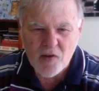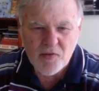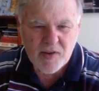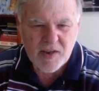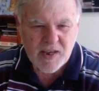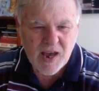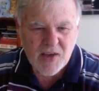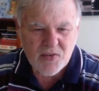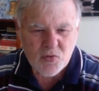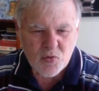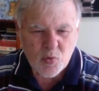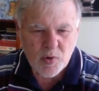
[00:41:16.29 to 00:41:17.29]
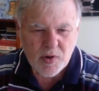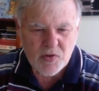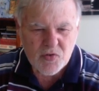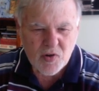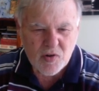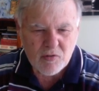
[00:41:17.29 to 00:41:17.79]
and castle
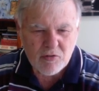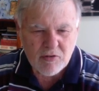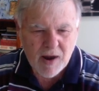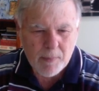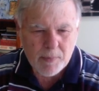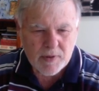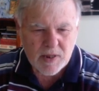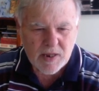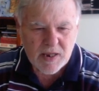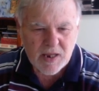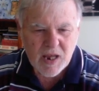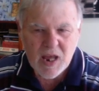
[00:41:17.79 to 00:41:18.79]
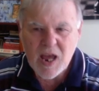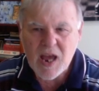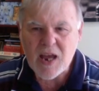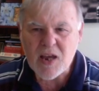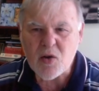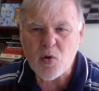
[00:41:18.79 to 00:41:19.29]
queenside rapidly
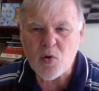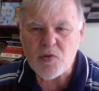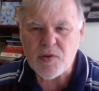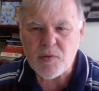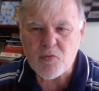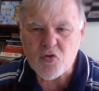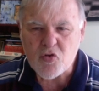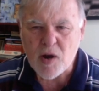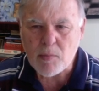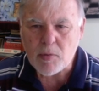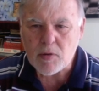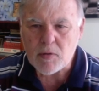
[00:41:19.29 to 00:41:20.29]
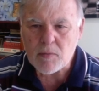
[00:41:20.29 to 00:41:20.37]
and cause him trouble.